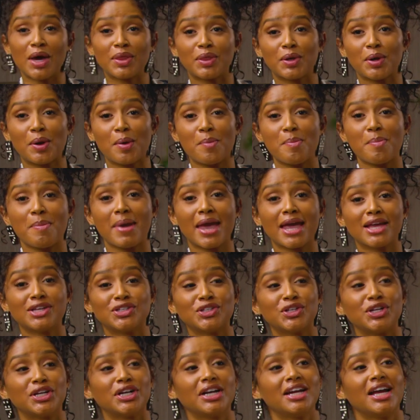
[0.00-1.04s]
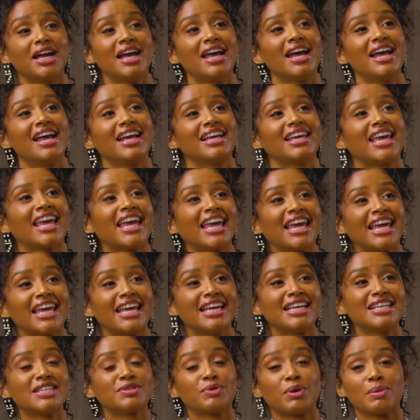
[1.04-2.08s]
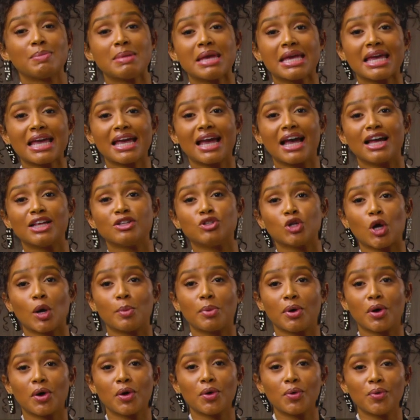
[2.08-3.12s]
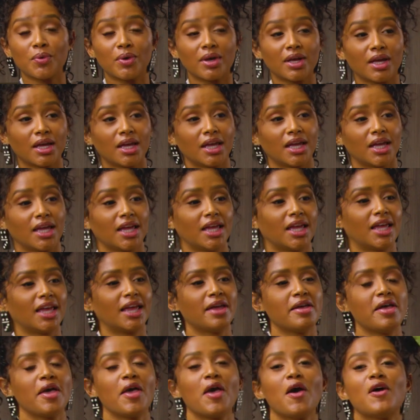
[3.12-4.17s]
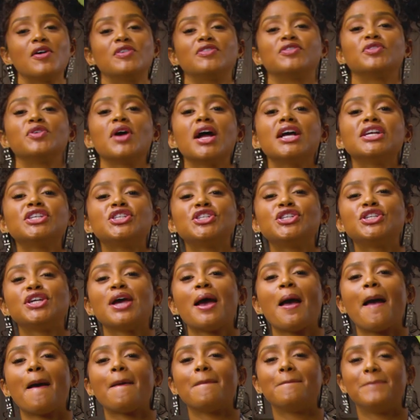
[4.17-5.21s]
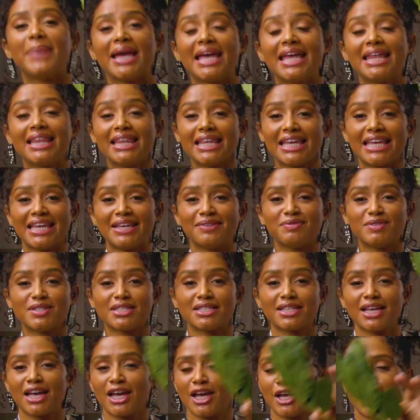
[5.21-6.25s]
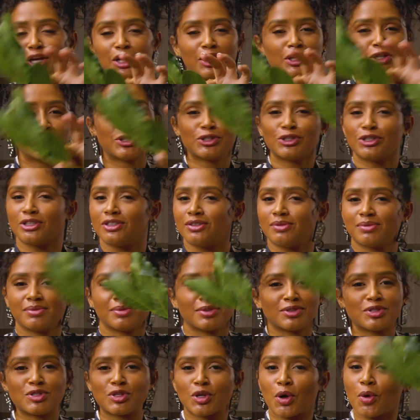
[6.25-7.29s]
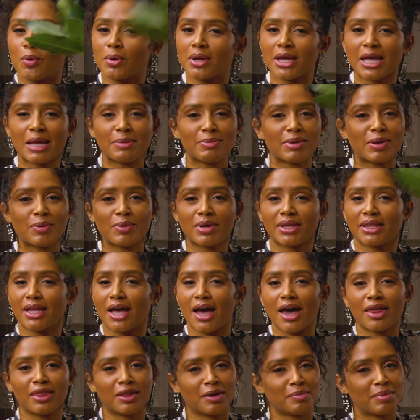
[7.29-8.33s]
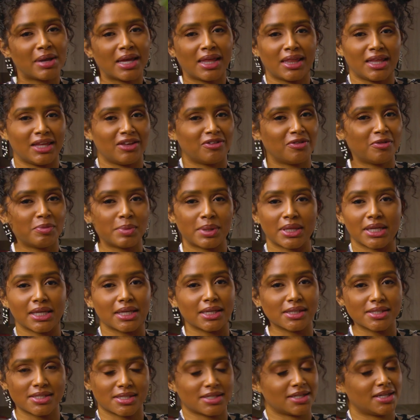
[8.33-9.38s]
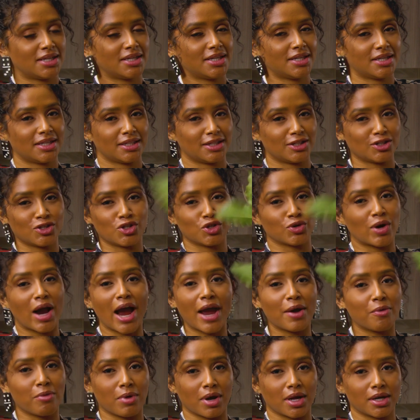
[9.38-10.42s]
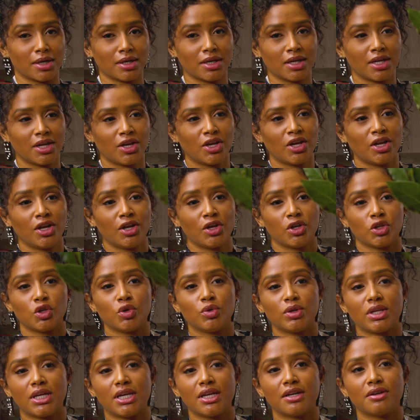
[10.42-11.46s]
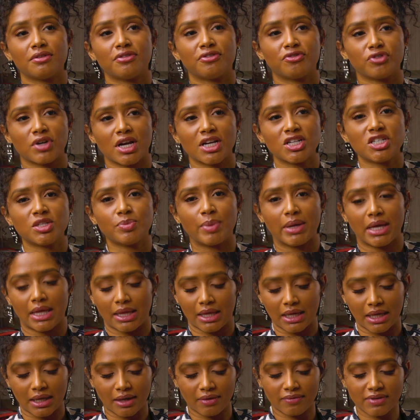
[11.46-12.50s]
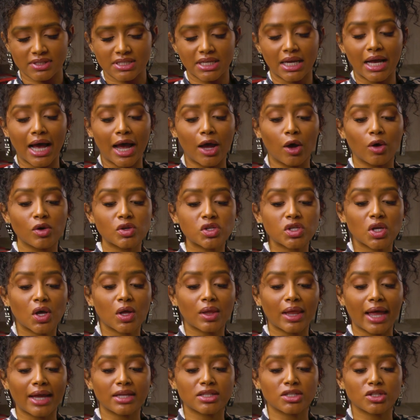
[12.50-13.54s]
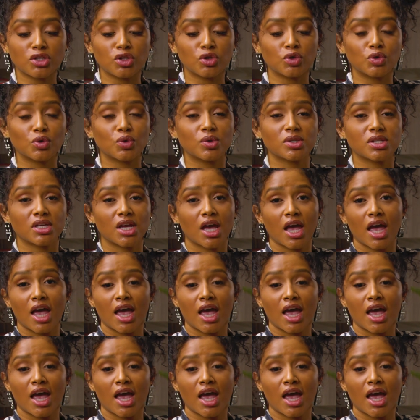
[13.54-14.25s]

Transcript: other major keys when making adobo. Fresh bay leaves. Don't hit me with the other bay leaf, please. The dry one. You need fresh bay leaves. I also like to use